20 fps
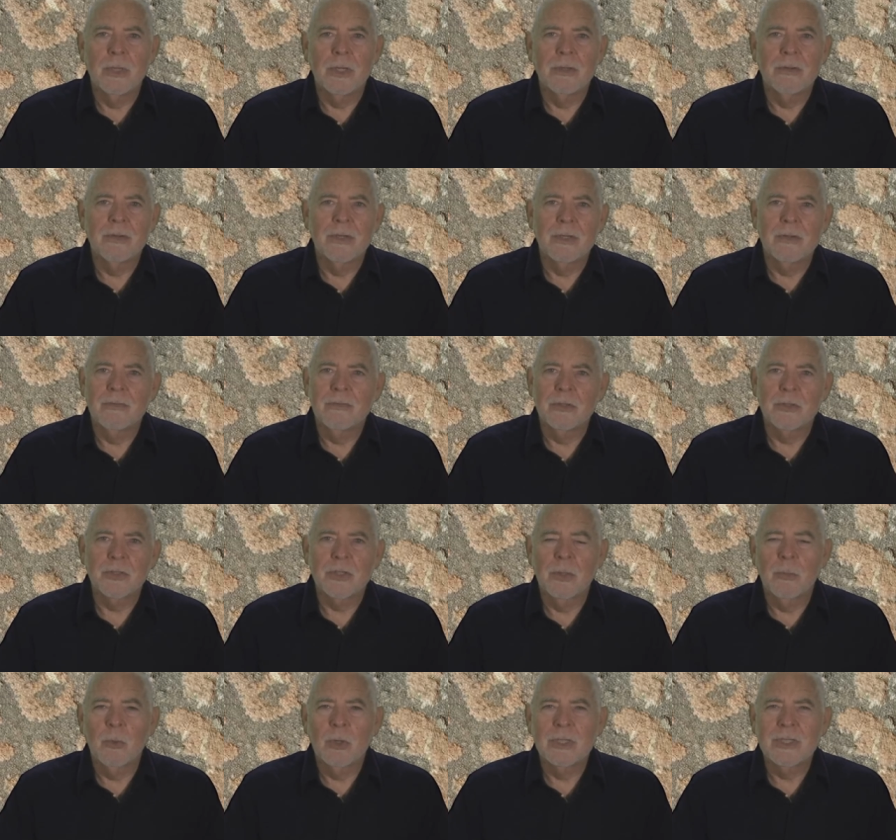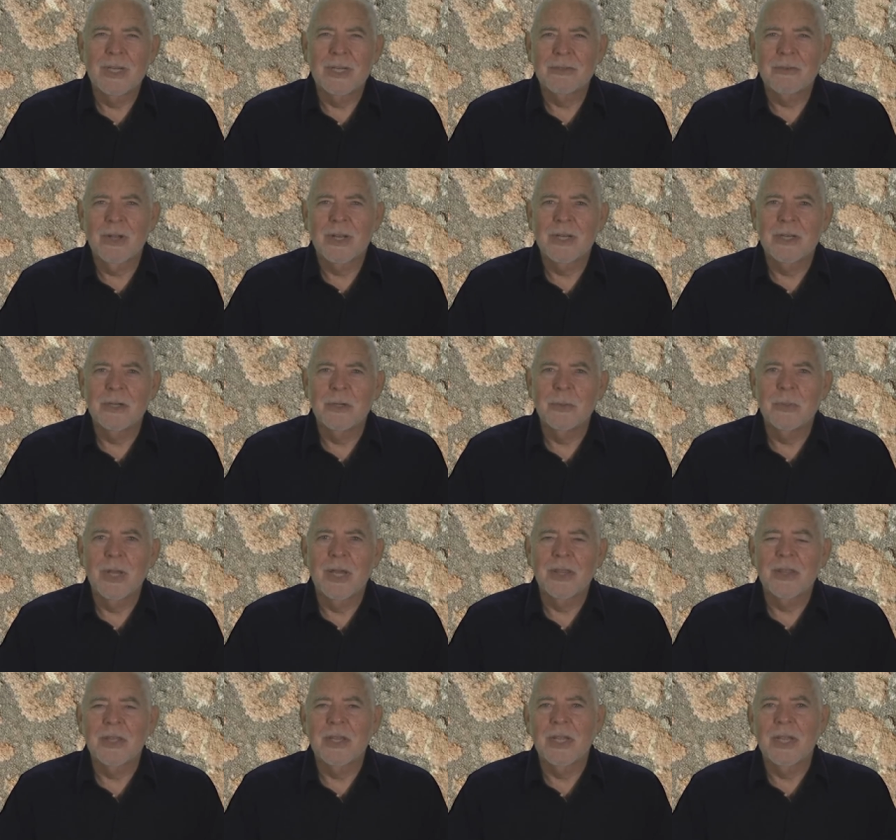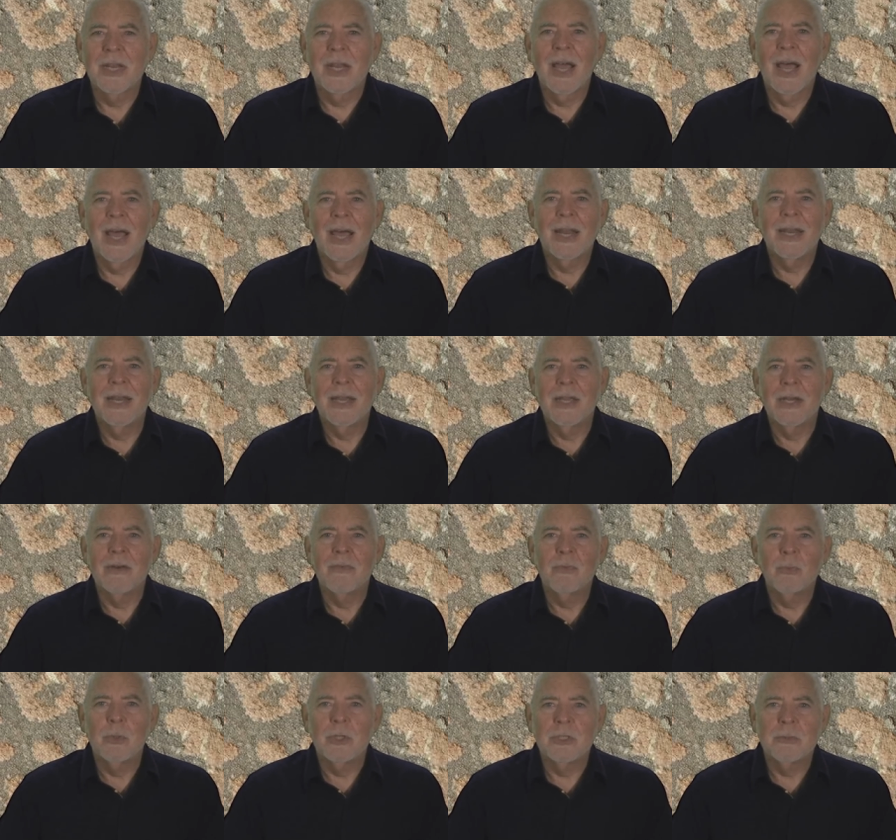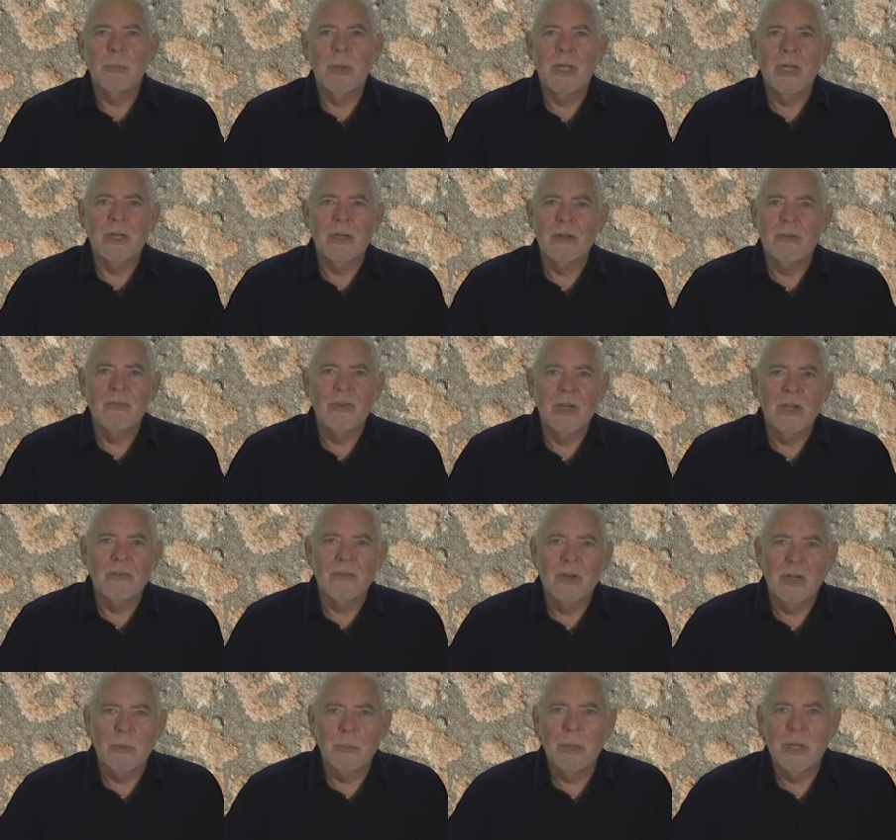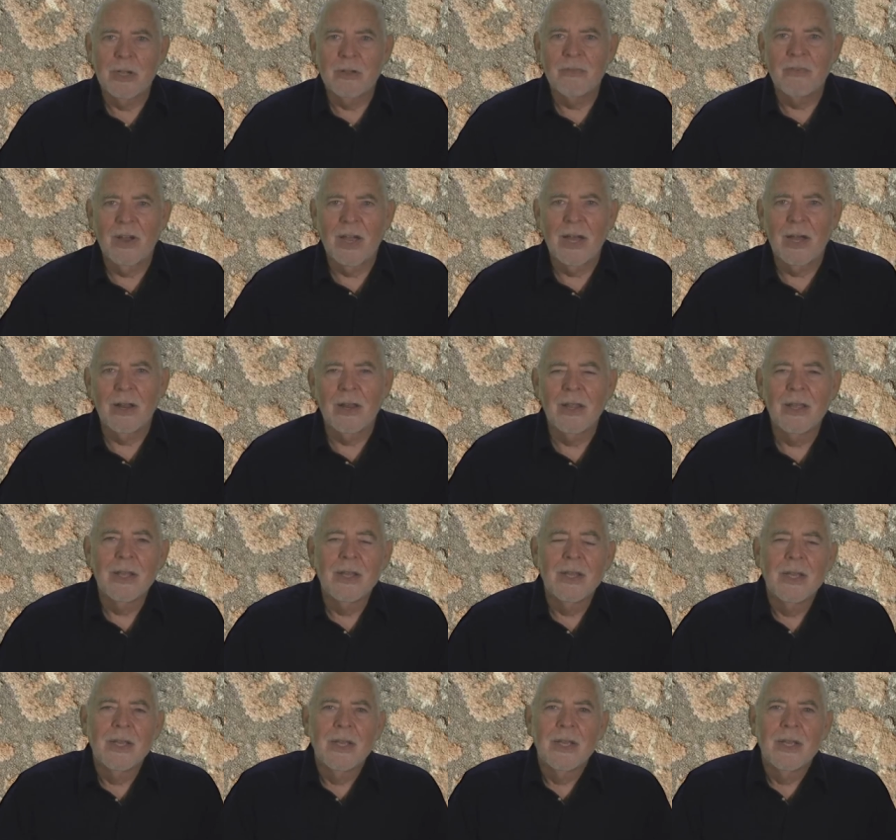but uh, for some reason I tried to do that thing in high def, which made it a very, very big file.